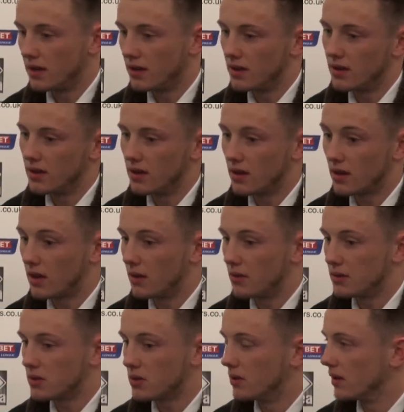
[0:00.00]
And luckily
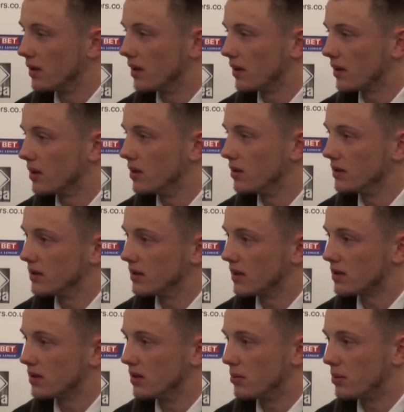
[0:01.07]
we scored another goal and
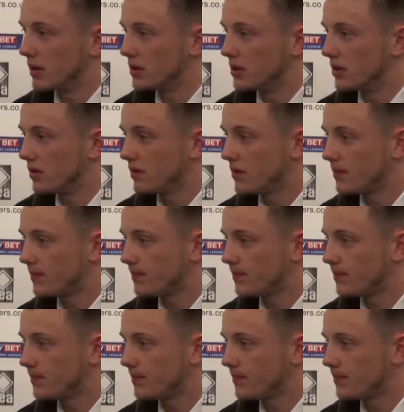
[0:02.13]
that took the pressure off.